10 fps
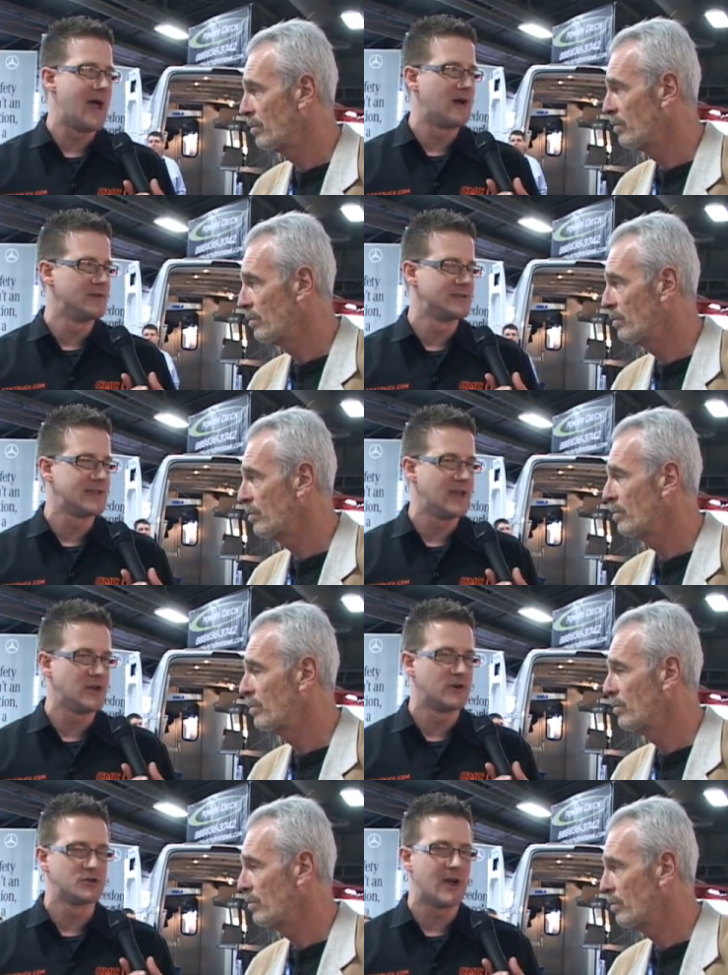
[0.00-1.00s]
Speaker 1: mountains
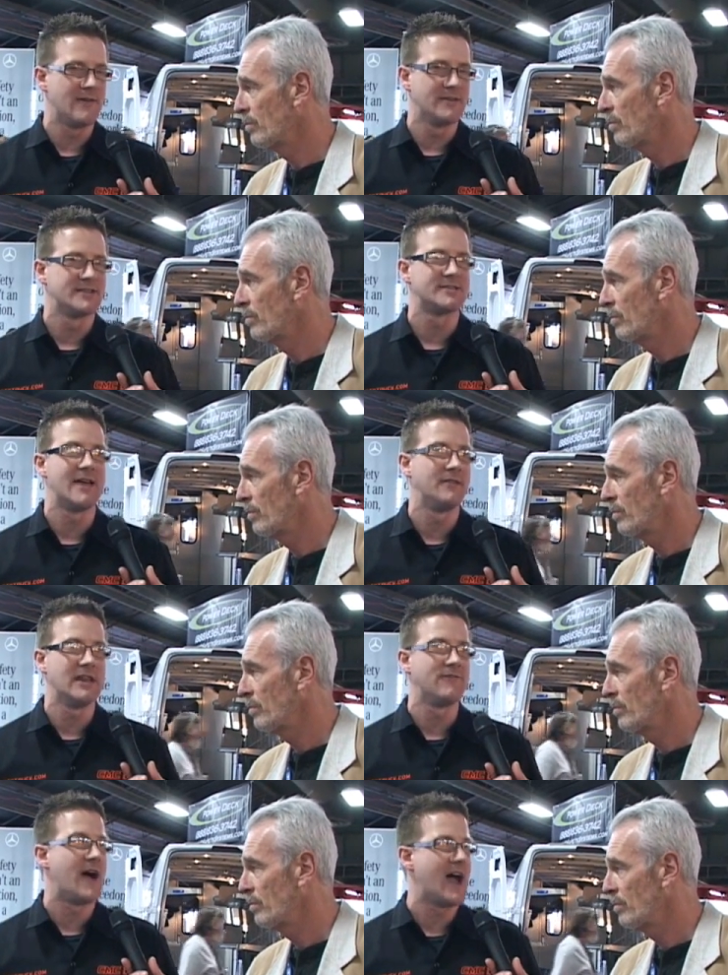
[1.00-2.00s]
and you're driving
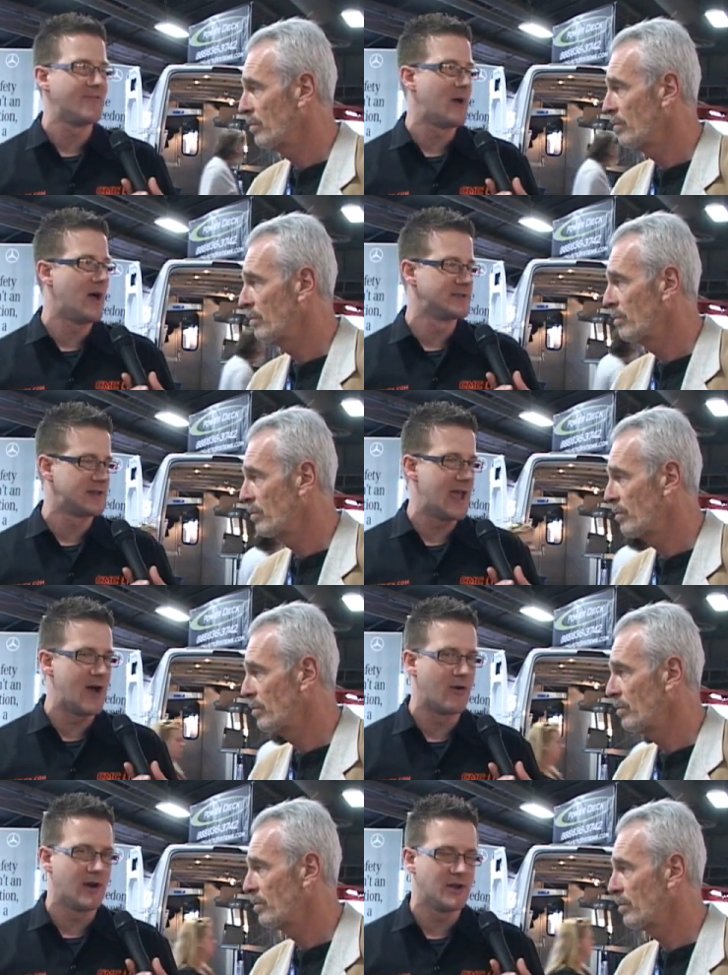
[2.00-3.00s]
75 miles an
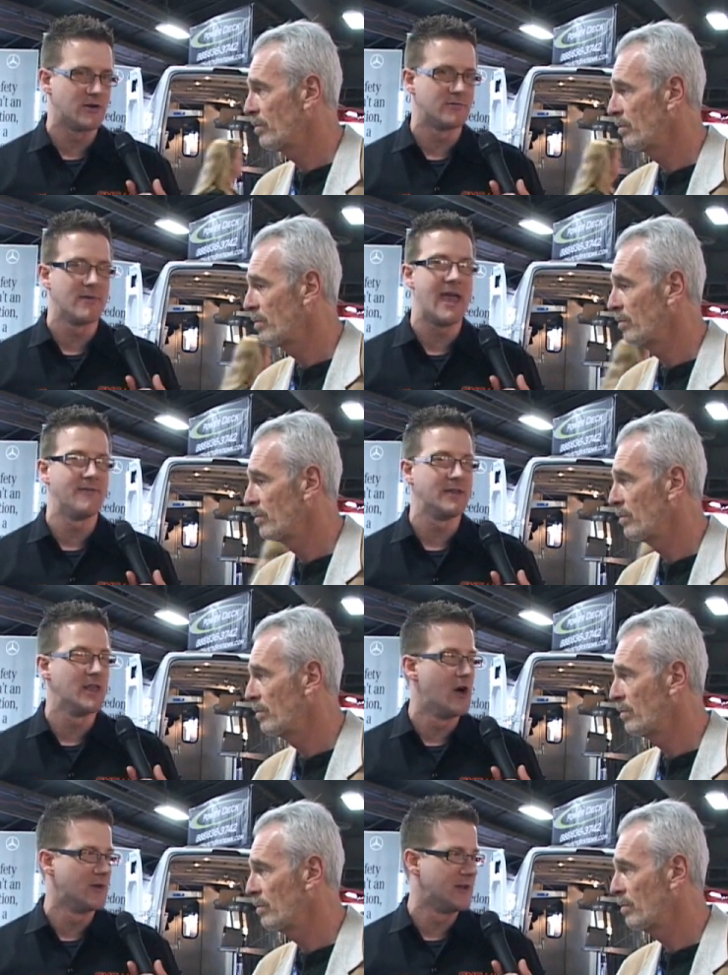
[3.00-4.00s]
hour and you're
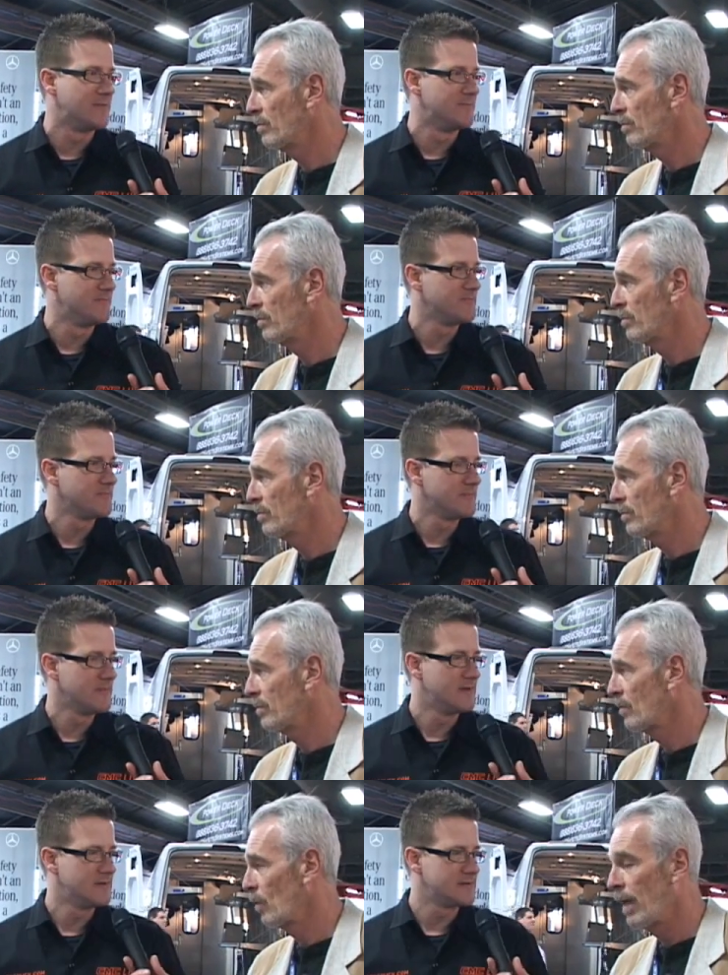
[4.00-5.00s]
heavy loaded.
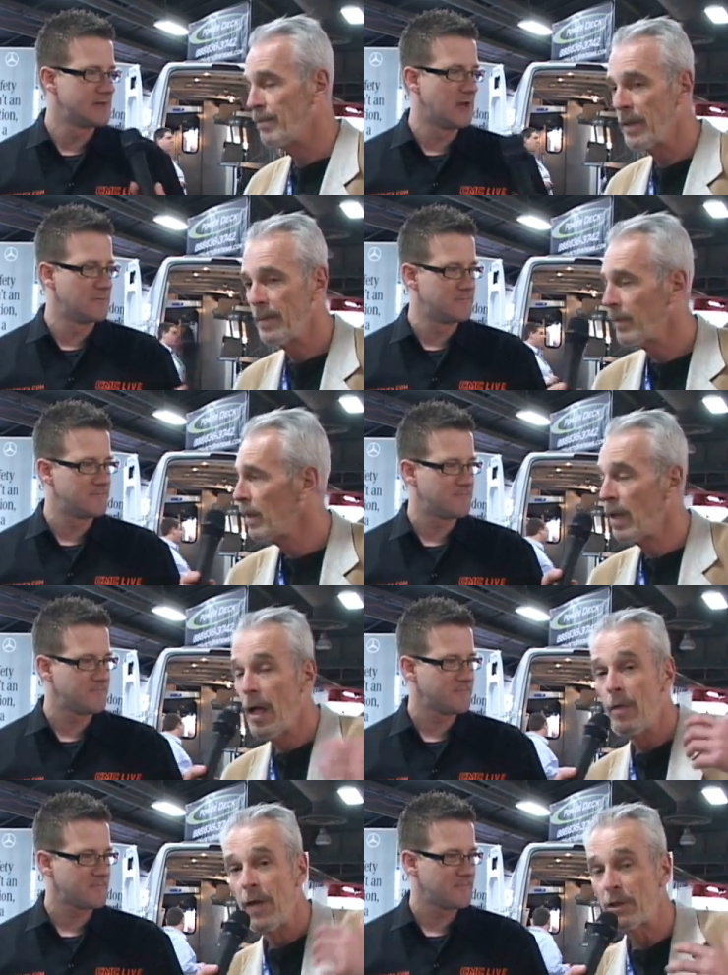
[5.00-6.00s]
Right. So
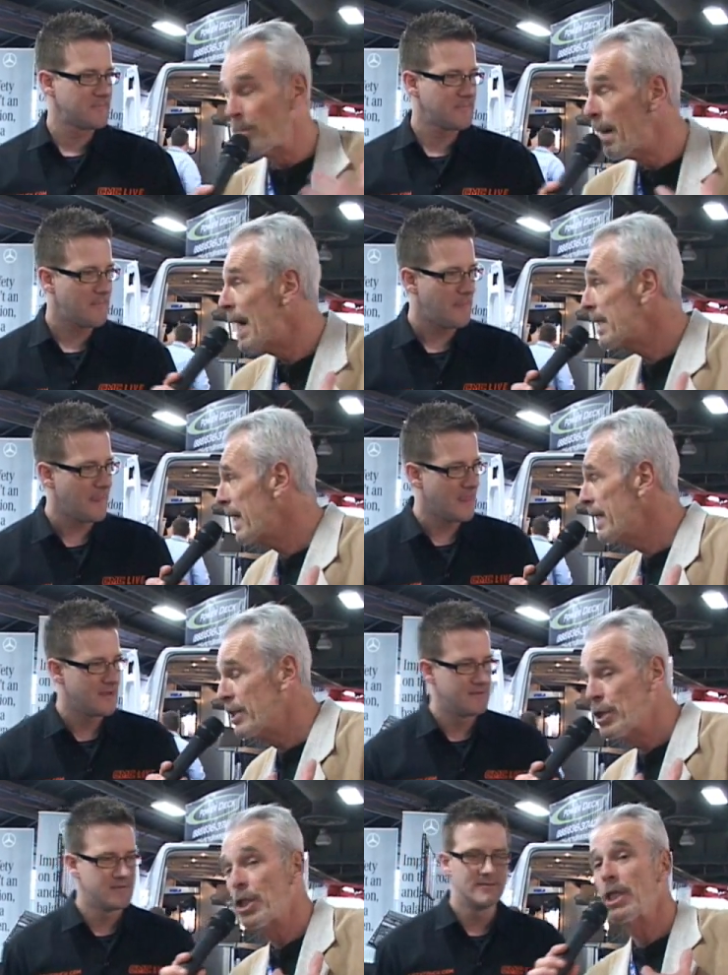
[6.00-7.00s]
Speaker 2: that's
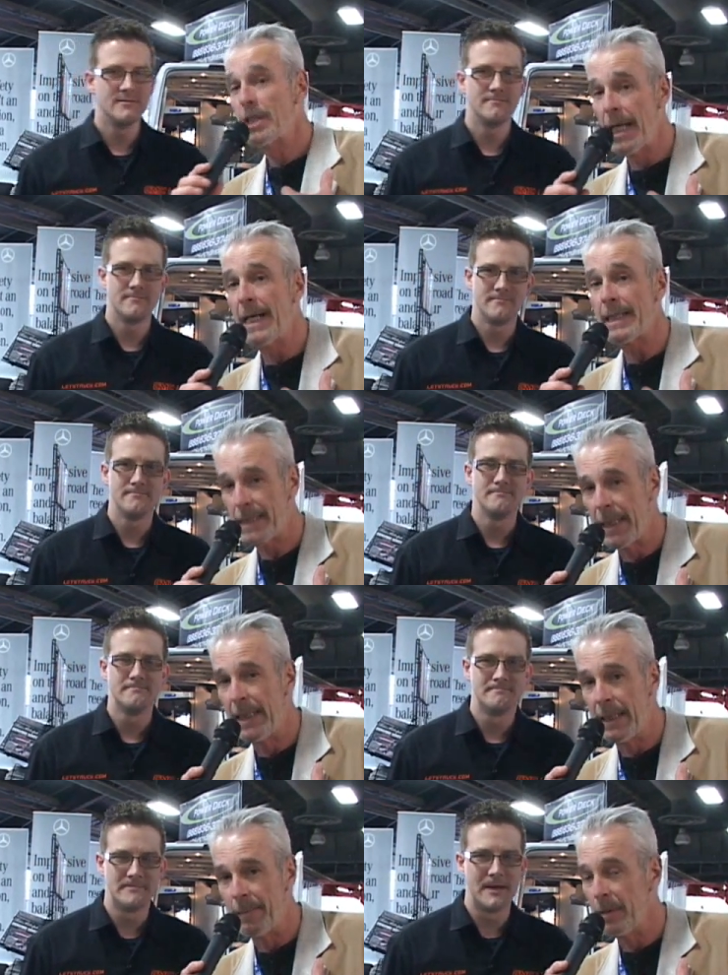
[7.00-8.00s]

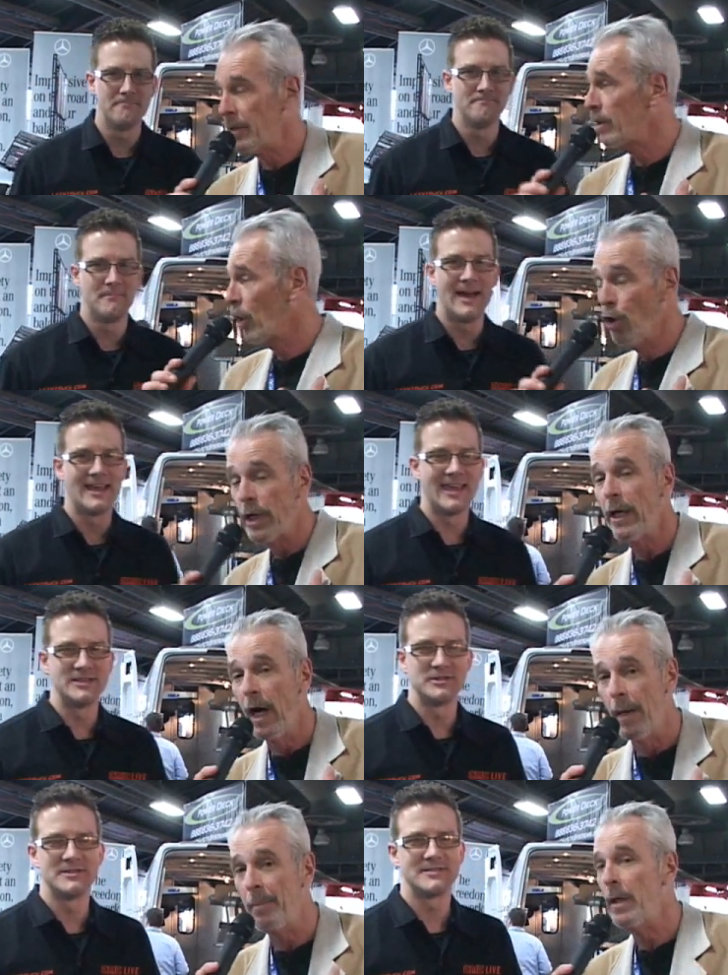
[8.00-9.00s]
MyGauges.com. Yep. You look
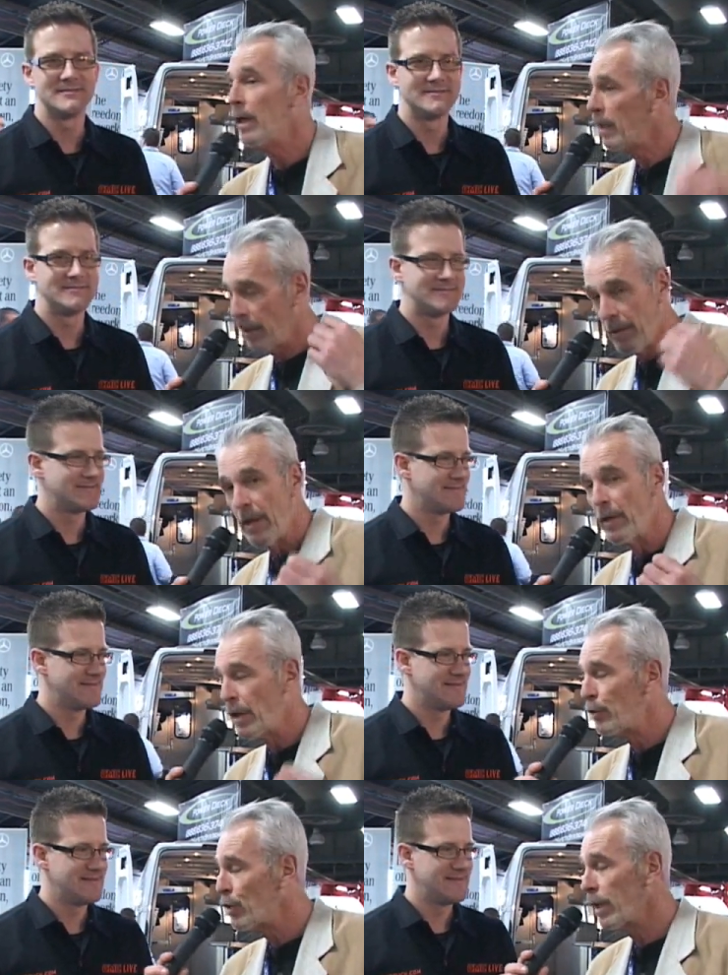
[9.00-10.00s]
it up.
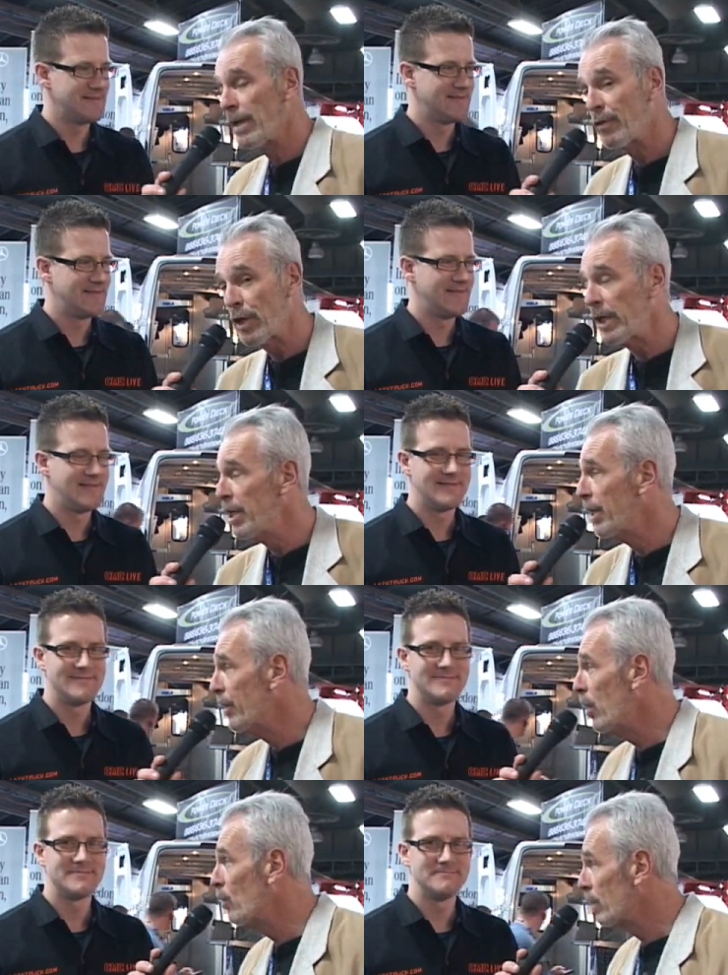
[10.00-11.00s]
It'll tell you everything you need
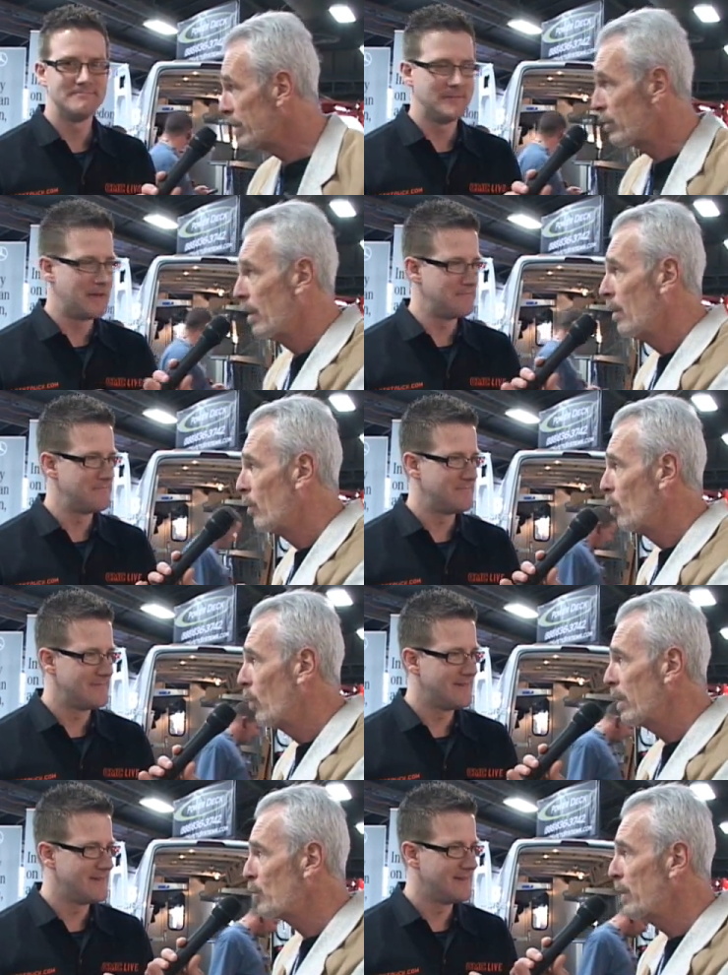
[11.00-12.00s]
to know. Yep. What